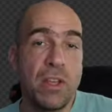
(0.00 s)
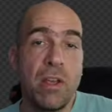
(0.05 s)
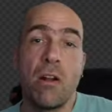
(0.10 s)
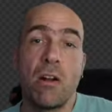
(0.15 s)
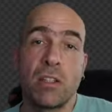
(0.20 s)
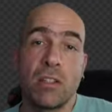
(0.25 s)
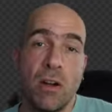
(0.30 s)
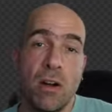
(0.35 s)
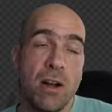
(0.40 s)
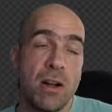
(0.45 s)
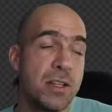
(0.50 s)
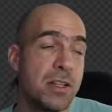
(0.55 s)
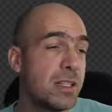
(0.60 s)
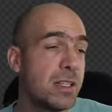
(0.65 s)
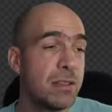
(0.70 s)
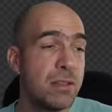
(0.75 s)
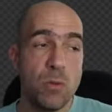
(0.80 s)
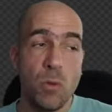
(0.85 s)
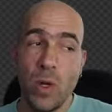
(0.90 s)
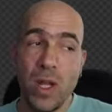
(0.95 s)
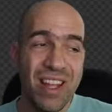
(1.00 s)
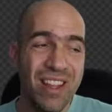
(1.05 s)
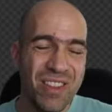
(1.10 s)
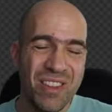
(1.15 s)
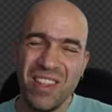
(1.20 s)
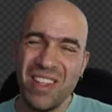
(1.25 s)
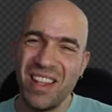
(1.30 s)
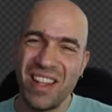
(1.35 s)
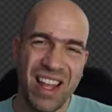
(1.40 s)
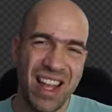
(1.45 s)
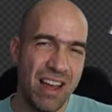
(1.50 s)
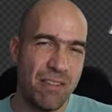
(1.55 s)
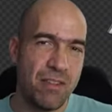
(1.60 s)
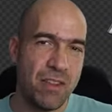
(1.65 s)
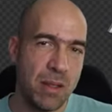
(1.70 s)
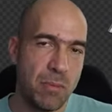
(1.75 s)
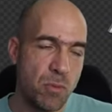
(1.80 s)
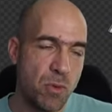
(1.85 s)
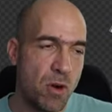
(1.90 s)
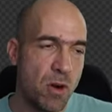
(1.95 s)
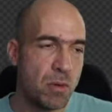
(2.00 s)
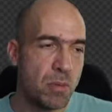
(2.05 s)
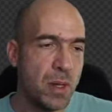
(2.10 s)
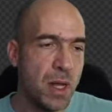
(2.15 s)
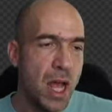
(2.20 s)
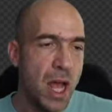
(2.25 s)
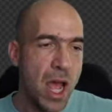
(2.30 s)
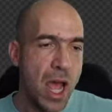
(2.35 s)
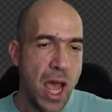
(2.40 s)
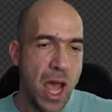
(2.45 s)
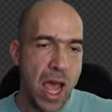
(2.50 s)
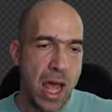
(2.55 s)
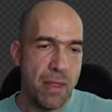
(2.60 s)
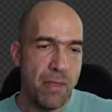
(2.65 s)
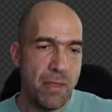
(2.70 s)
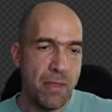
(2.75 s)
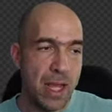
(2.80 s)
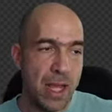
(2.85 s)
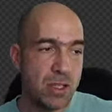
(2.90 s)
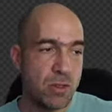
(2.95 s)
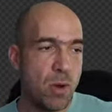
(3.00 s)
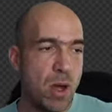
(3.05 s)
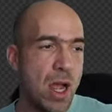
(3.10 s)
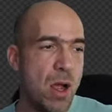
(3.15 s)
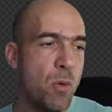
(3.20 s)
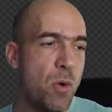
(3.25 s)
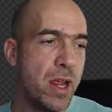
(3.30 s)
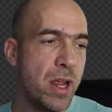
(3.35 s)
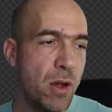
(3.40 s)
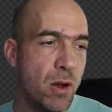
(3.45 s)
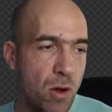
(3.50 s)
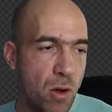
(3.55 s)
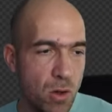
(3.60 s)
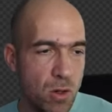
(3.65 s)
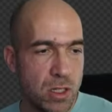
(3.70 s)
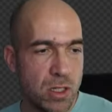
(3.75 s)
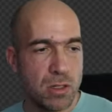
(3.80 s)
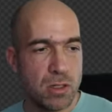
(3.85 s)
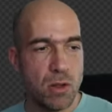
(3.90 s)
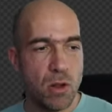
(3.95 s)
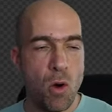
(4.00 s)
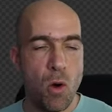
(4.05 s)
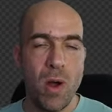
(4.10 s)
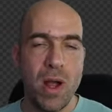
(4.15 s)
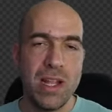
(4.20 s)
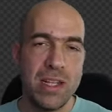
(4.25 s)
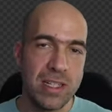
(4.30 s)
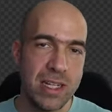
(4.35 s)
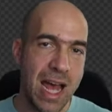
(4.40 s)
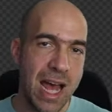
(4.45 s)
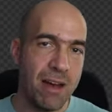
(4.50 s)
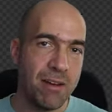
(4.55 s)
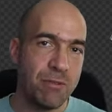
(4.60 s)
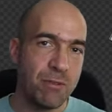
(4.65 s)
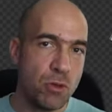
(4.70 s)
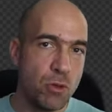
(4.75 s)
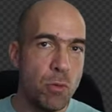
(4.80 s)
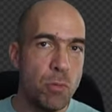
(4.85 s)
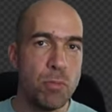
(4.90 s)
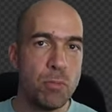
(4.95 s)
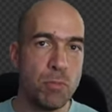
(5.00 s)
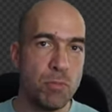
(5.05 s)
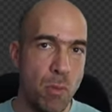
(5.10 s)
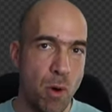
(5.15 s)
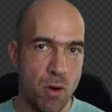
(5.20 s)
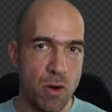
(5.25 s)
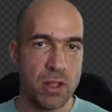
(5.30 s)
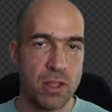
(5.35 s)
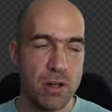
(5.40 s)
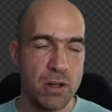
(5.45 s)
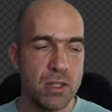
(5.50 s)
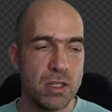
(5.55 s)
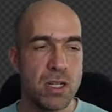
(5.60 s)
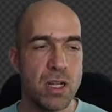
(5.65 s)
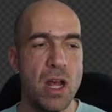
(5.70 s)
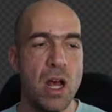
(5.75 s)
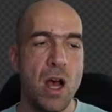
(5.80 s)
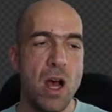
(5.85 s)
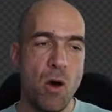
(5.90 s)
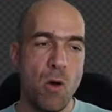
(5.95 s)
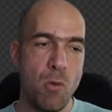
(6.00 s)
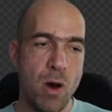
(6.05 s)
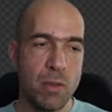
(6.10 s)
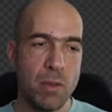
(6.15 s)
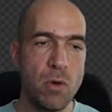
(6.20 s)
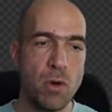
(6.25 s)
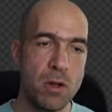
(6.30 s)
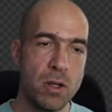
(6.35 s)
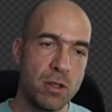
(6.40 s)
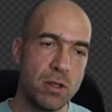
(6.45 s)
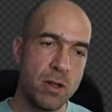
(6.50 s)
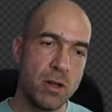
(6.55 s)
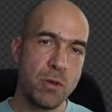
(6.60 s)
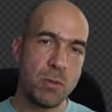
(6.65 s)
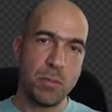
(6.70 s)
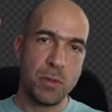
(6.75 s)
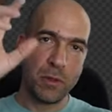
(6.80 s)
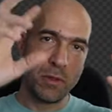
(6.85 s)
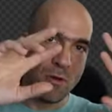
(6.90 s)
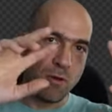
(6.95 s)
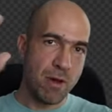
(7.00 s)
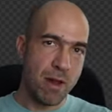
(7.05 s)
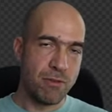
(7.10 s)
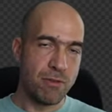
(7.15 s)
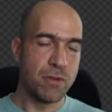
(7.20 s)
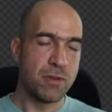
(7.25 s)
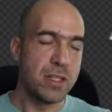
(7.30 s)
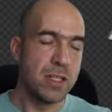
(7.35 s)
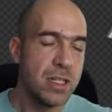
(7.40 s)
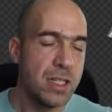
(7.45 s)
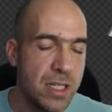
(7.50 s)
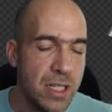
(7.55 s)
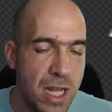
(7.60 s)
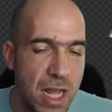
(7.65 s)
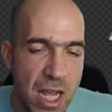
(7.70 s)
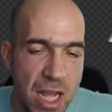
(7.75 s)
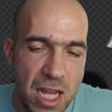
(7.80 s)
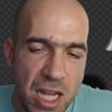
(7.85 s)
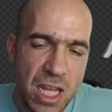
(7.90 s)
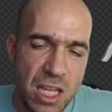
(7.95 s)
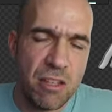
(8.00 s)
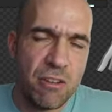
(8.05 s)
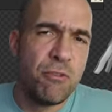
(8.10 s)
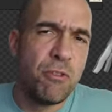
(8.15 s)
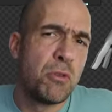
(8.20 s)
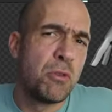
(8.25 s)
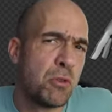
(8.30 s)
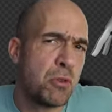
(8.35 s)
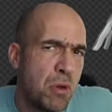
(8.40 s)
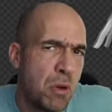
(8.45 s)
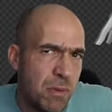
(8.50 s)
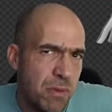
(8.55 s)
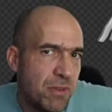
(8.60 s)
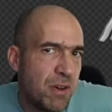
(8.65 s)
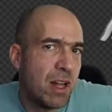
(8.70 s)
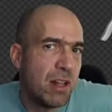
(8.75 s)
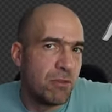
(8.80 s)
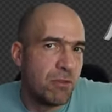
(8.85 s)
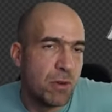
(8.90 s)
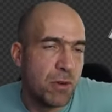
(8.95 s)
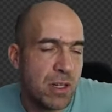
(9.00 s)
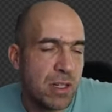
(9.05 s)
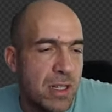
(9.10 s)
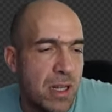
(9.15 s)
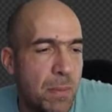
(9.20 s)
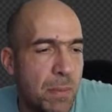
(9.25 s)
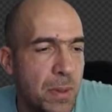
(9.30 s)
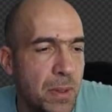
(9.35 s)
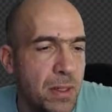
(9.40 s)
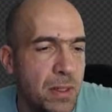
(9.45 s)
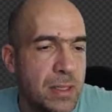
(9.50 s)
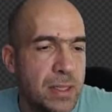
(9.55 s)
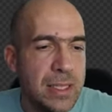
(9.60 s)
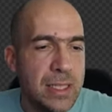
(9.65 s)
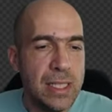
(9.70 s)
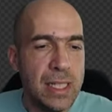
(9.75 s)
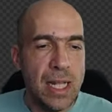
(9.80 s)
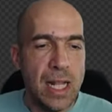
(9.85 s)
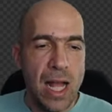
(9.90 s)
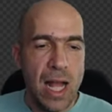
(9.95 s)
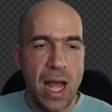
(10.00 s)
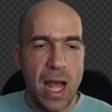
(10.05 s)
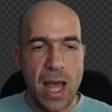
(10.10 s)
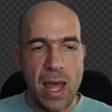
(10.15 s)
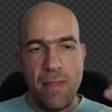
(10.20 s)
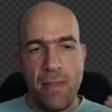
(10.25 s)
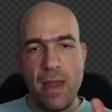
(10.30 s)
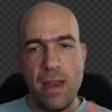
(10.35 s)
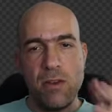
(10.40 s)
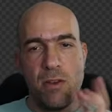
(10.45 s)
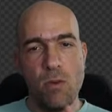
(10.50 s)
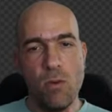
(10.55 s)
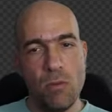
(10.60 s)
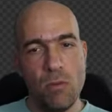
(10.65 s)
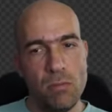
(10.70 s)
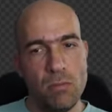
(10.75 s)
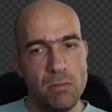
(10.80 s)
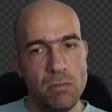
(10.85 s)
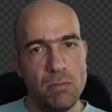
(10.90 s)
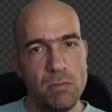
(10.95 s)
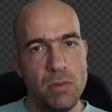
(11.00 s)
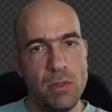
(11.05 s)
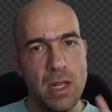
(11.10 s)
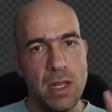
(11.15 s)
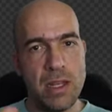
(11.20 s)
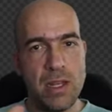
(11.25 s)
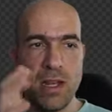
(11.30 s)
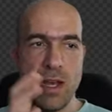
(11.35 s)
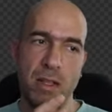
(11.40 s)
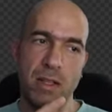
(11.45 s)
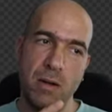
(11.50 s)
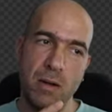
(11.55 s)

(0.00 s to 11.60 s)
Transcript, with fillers: character artist we didn't have that program and that's why we also always have two monitors one monitor you put your references in a Photoshop file, for example, and then you and the